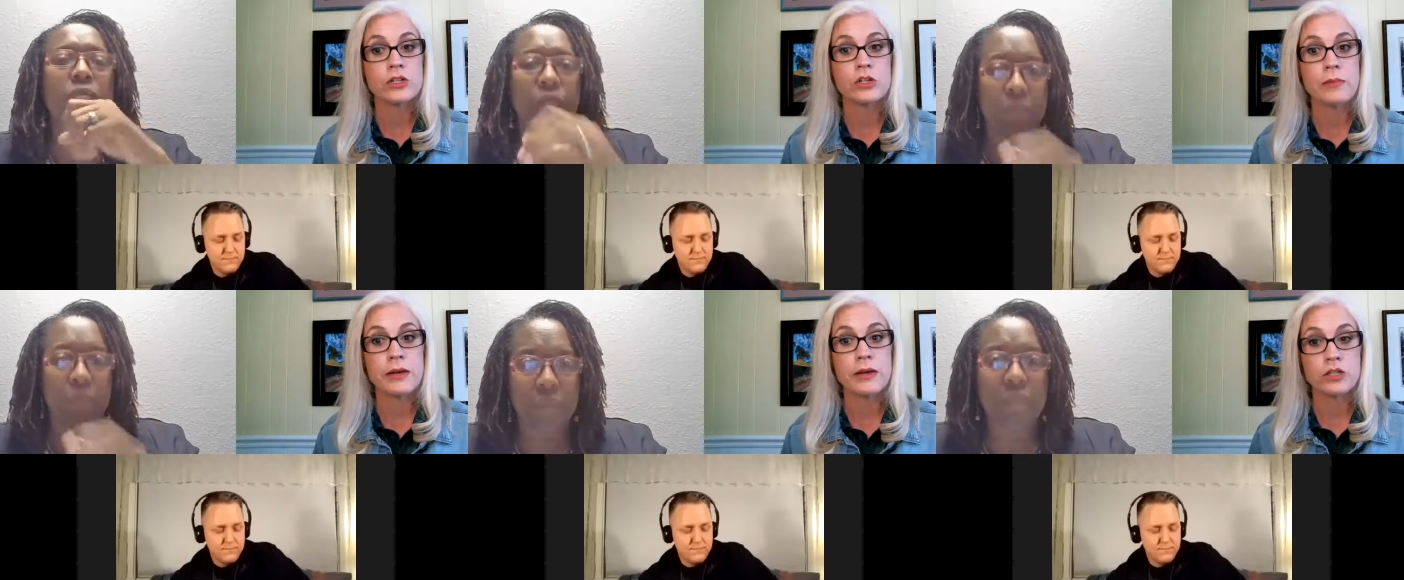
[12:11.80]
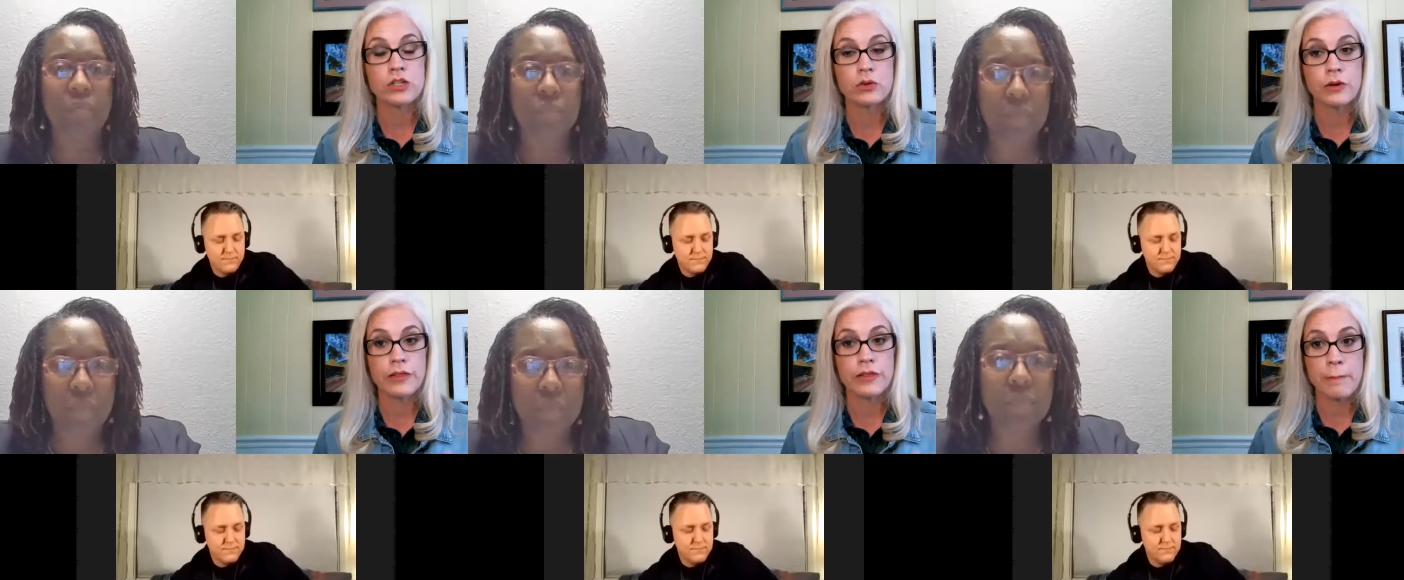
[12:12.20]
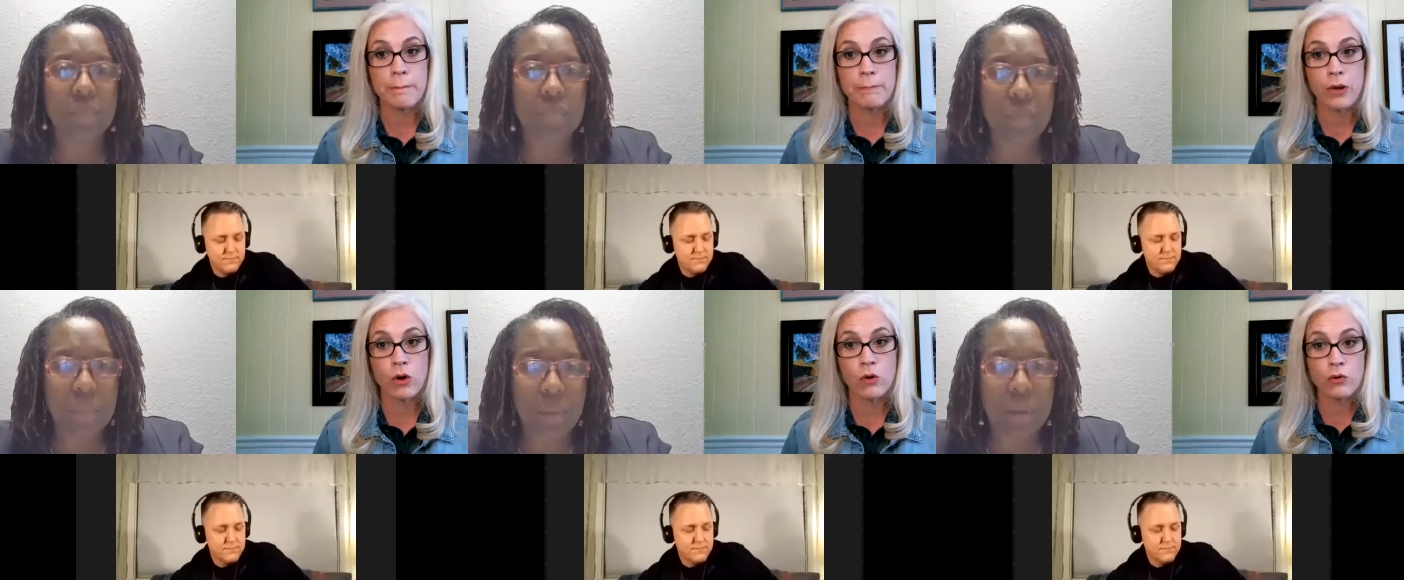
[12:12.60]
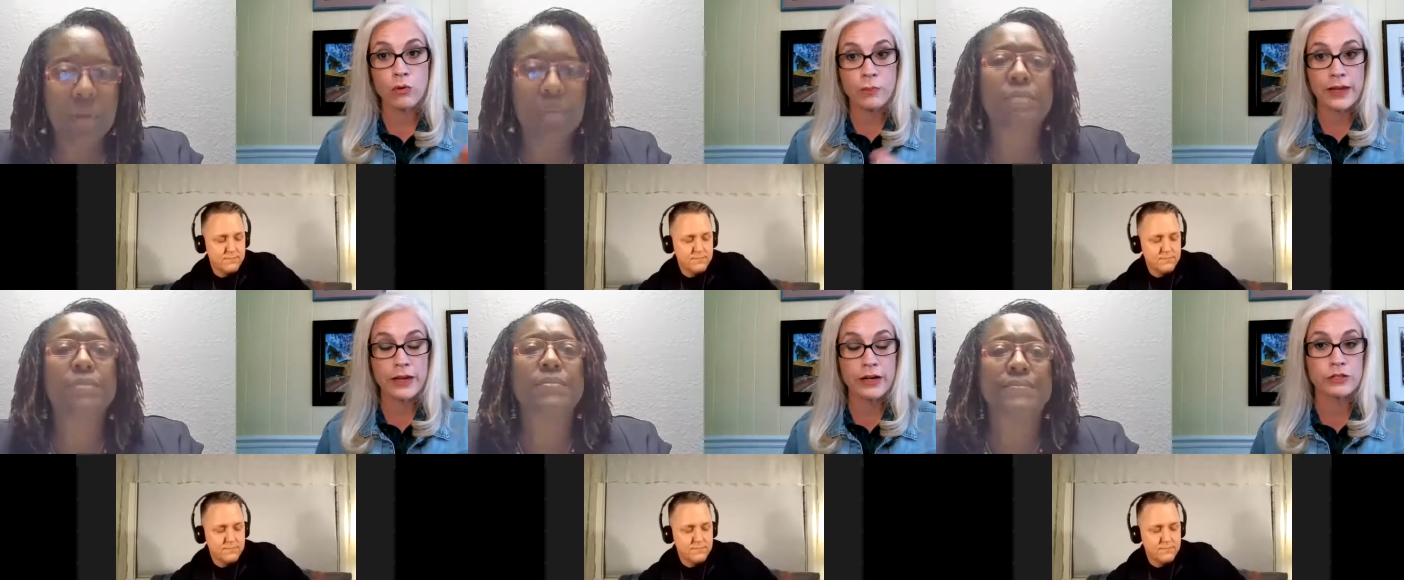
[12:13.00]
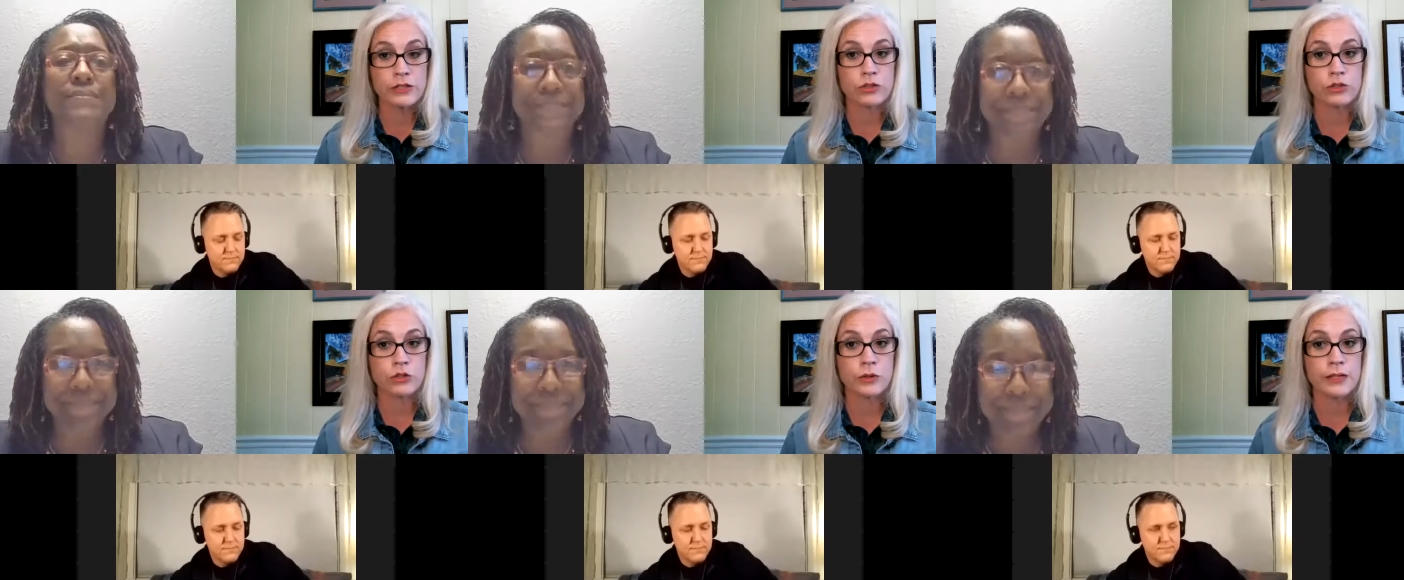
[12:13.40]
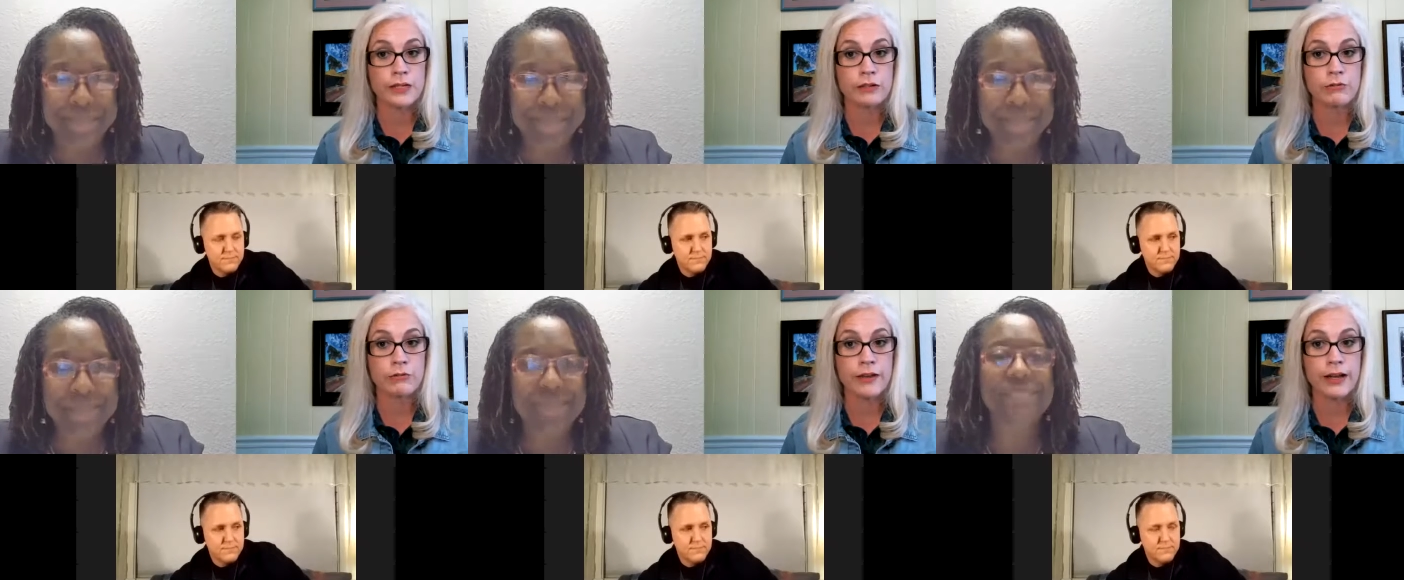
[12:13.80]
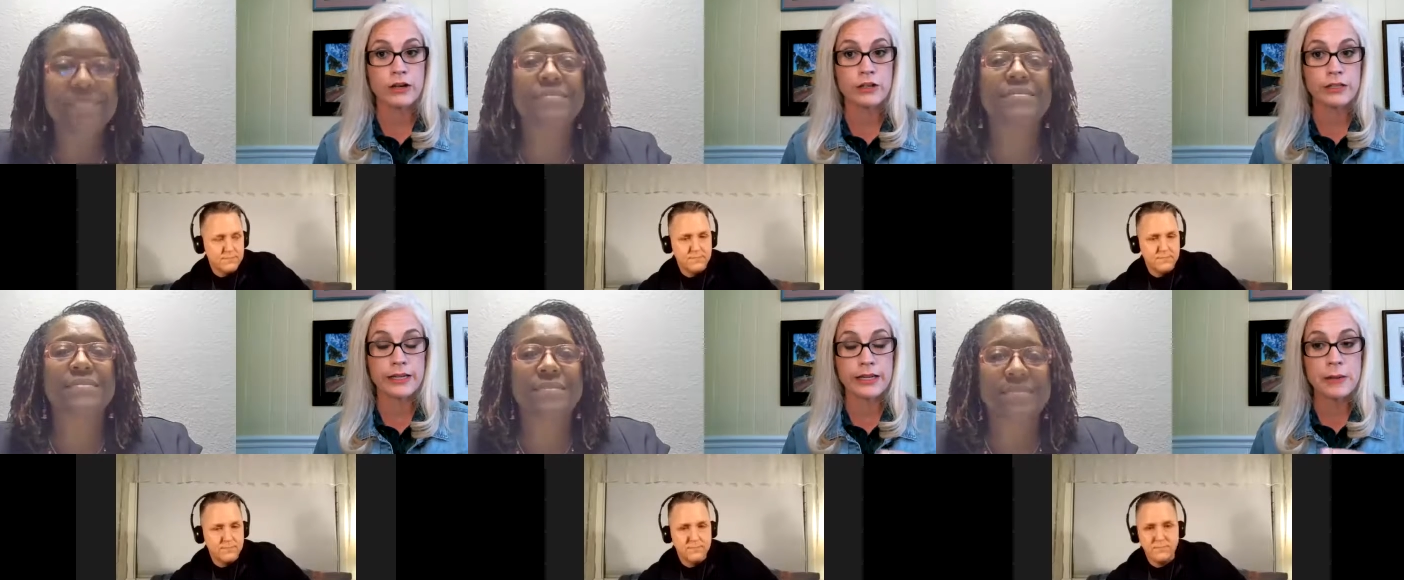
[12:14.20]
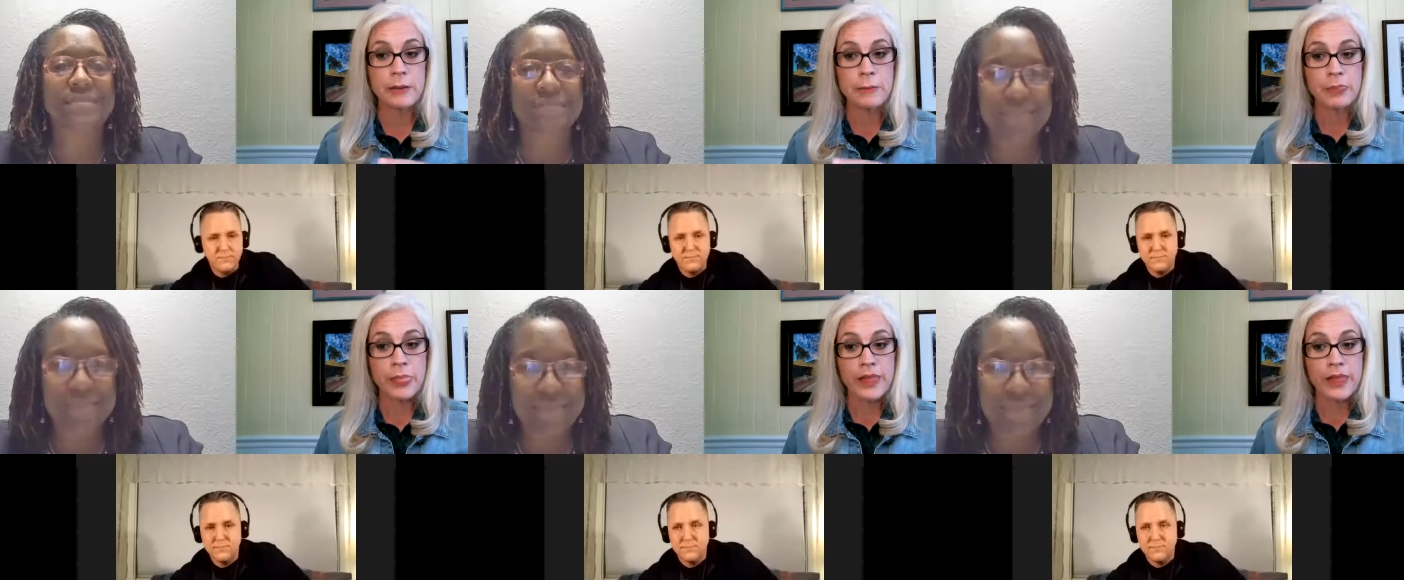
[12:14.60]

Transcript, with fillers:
Speaker 1: to make sure that both parents are treated fairly